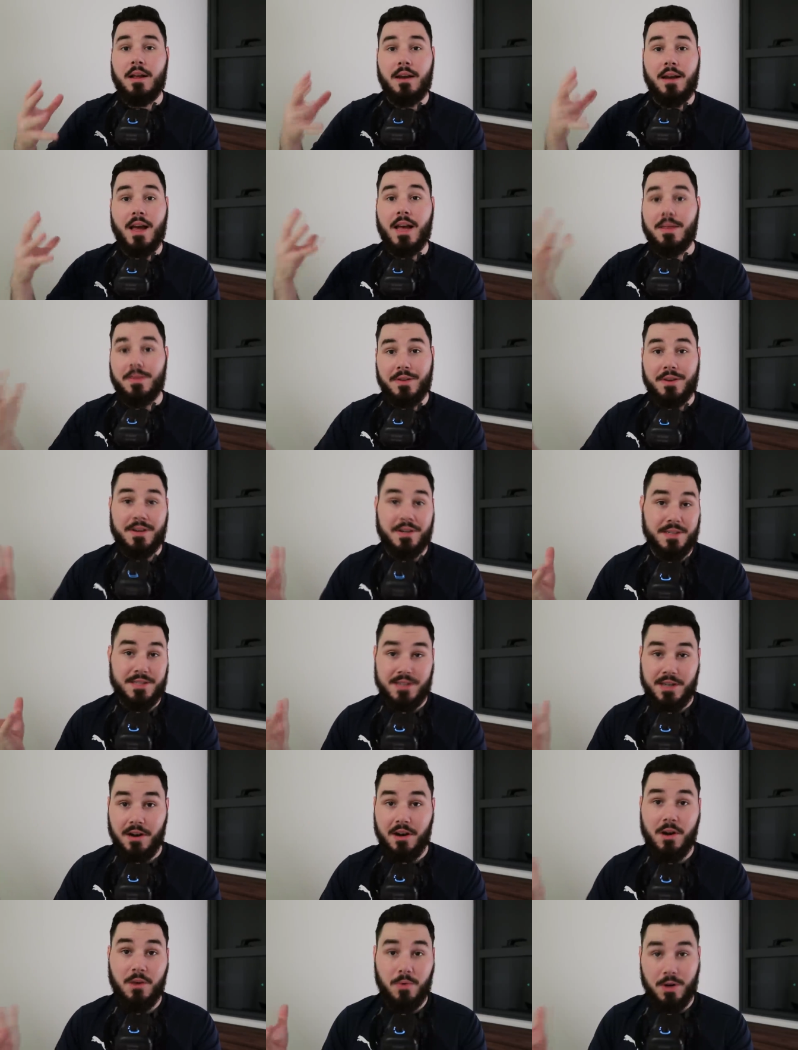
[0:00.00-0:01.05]
like the
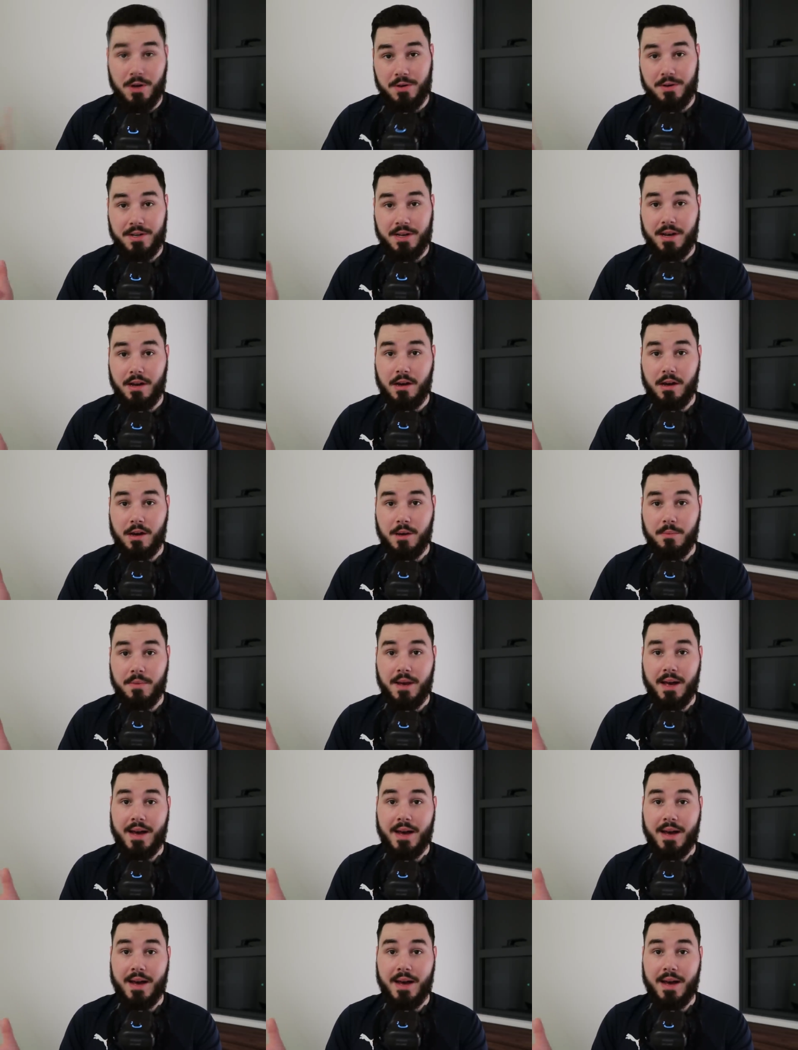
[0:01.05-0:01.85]
Qatar World Cup.